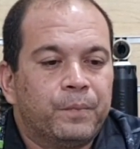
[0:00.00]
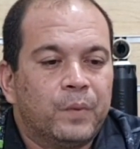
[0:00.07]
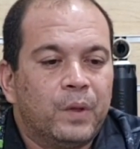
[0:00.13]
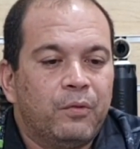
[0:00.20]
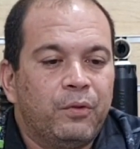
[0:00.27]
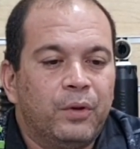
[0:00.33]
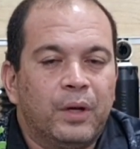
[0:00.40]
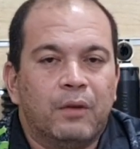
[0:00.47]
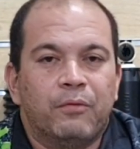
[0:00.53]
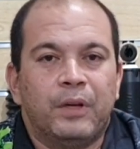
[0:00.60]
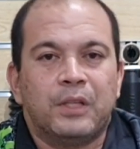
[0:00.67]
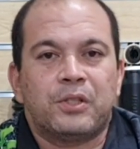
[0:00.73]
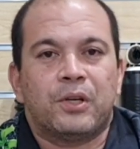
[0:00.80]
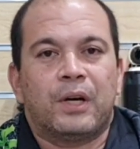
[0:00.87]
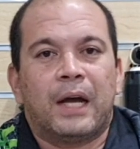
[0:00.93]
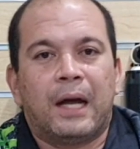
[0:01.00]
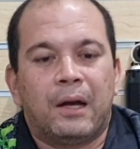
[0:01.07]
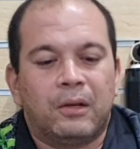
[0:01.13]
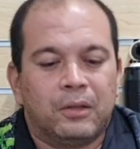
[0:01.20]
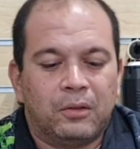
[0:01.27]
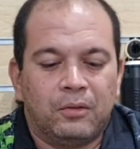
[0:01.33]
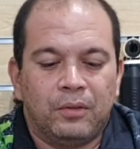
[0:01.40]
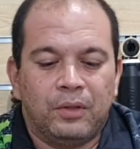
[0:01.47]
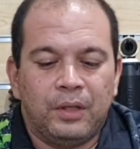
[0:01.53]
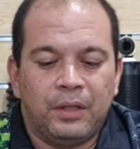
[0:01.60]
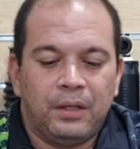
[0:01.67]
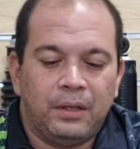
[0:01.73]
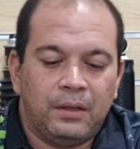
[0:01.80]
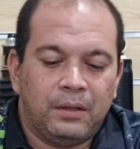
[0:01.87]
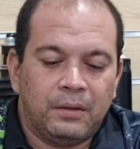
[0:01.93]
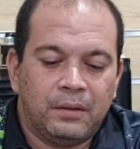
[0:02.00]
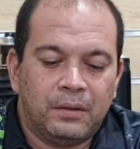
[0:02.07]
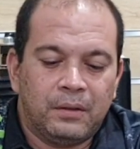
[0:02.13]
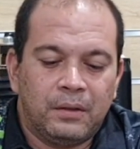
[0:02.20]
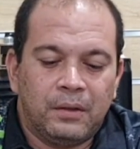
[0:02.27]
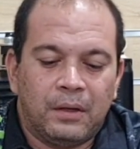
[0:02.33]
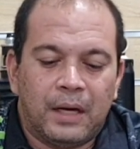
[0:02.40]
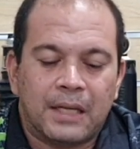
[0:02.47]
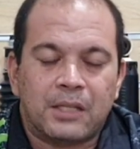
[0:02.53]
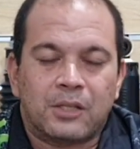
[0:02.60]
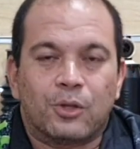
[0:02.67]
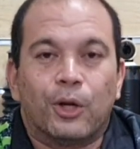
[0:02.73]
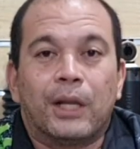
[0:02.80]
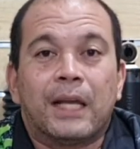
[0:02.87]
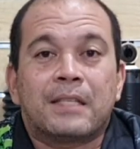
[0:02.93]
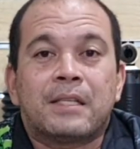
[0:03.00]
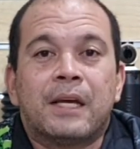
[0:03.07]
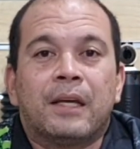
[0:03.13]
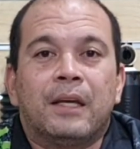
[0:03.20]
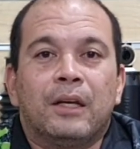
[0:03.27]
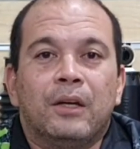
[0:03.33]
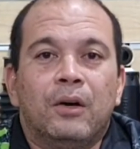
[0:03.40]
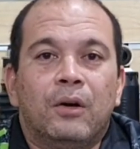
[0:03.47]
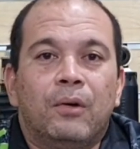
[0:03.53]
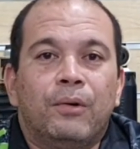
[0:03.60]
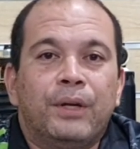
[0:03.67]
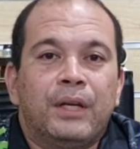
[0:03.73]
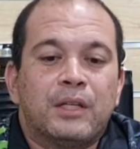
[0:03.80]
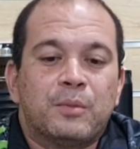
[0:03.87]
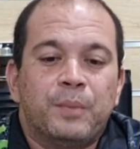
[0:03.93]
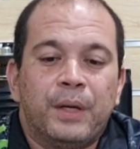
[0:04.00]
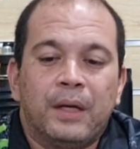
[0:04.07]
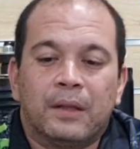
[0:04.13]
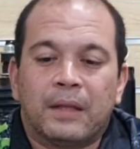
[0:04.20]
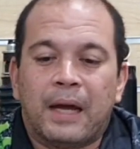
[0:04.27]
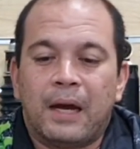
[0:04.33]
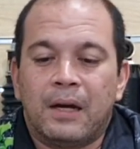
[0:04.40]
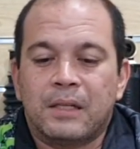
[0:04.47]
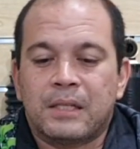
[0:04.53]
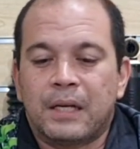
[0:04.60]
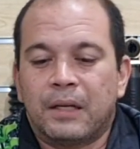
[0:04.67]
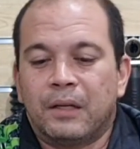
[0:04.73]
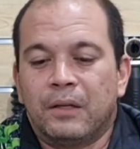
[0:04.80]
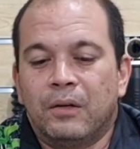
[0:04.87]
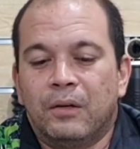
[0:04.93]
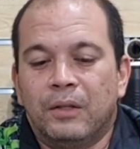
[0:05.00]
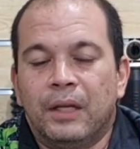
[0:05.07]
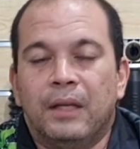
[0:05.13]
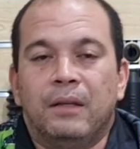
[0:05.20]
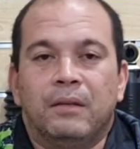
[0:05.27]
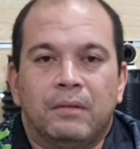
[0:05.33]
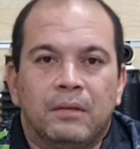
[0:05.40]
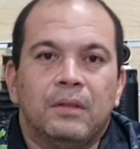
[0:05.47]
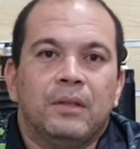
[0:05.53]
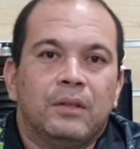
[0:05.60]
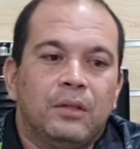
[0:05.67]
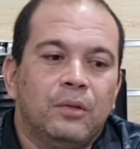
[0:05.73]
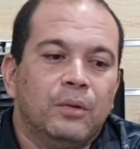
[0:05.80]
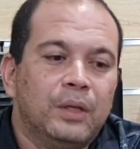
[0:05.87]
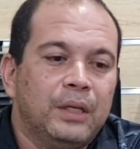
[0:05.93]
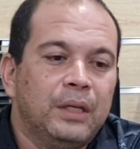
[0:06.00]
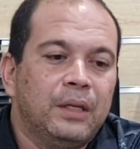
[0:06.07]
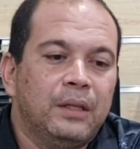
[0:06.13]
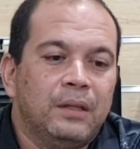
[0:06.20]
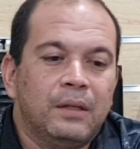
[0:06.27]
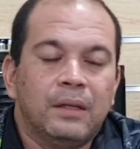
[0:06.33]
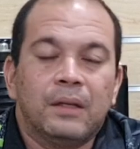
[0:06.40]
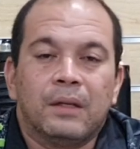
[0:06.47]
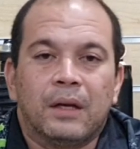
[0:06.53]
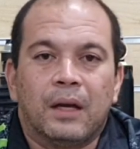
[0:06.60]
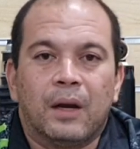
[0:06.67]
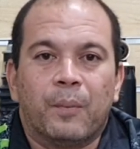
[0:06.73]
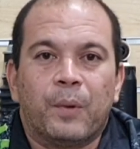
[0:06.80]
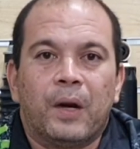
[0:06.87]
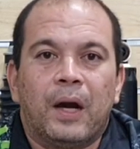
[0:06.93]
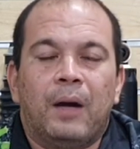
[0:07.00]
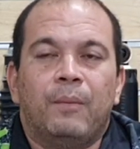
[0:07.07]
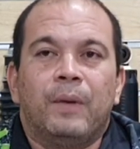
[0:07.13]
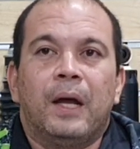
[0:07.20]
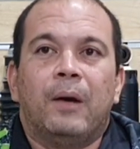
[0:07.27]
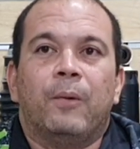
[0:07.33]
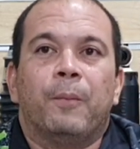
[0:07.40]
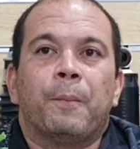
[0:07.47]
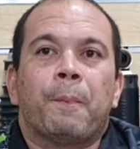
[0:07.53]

If you want to venture out to the as tall as I can go and as big a tire as I can go, then you will need an upper arm. Now,